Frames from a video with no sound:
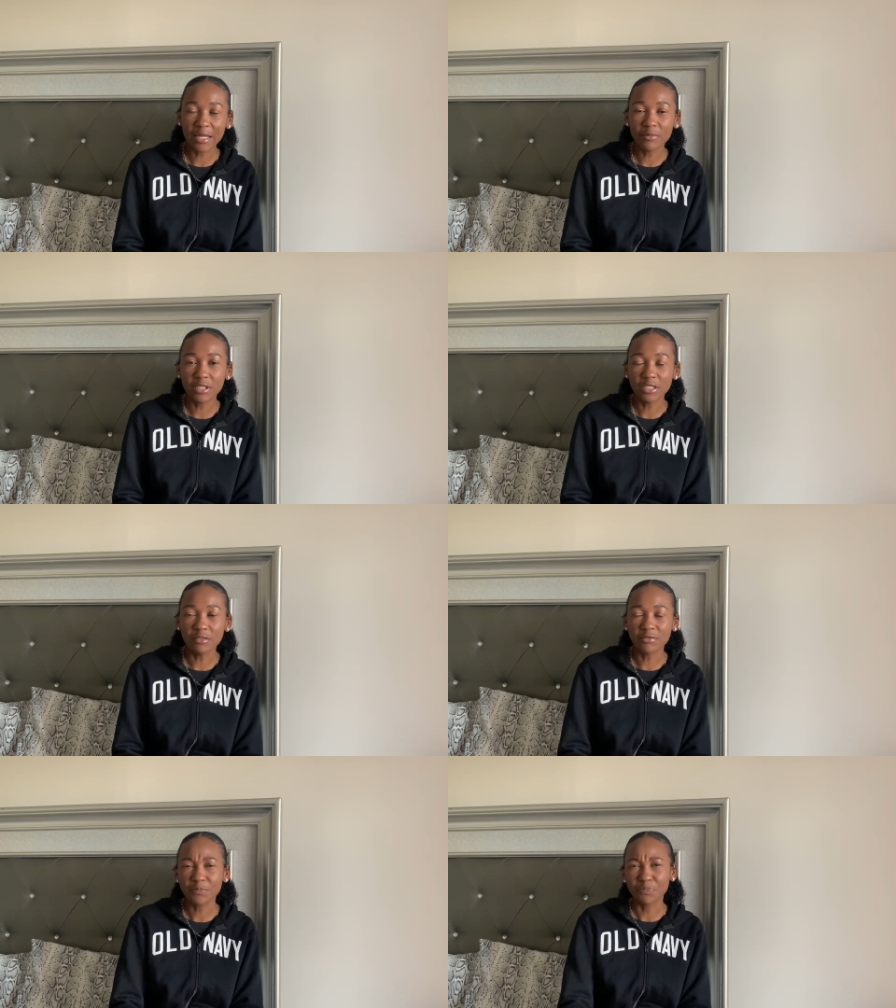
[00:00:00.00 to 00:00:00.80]

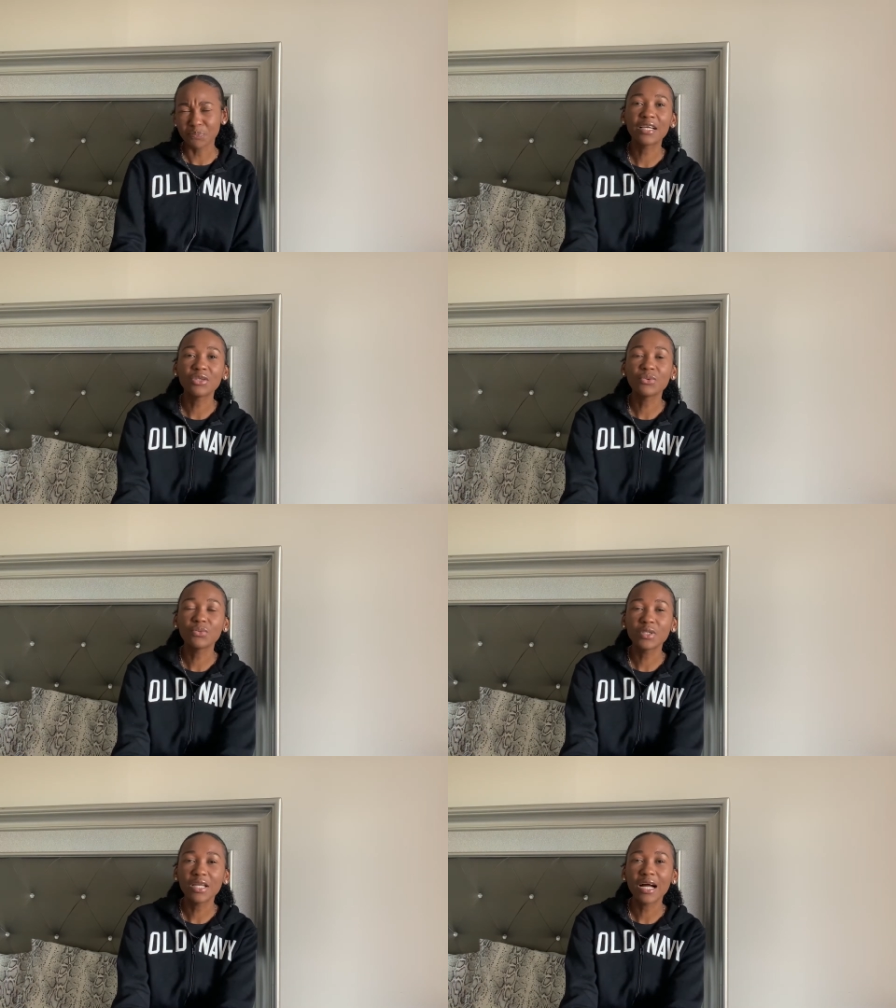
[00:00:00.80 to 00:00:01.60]
believe you
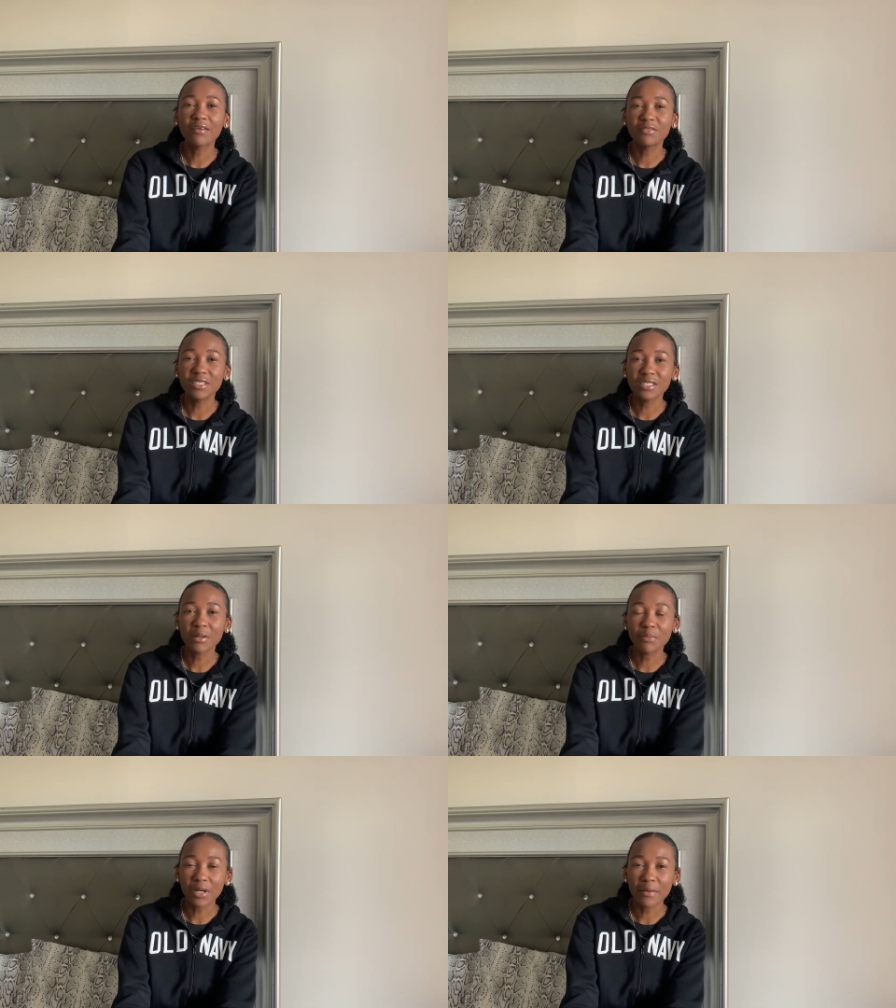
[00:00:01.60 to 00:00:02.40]
will have
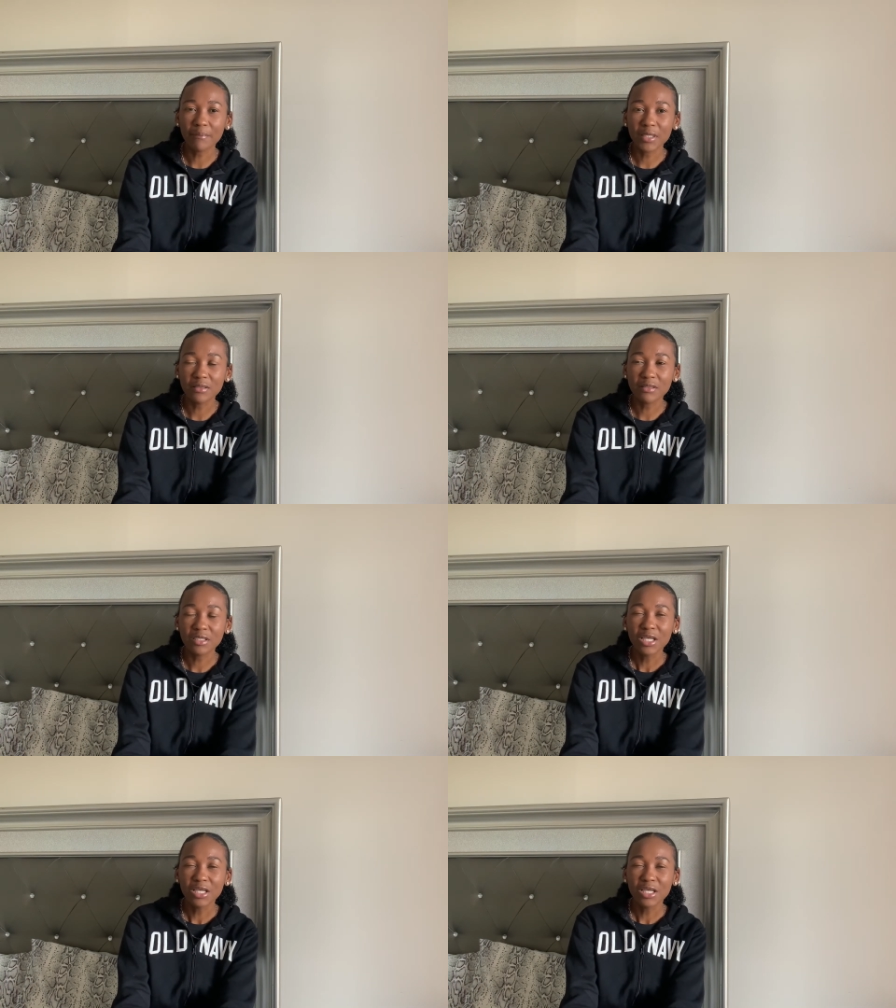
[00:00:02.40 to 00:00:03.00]
disappointment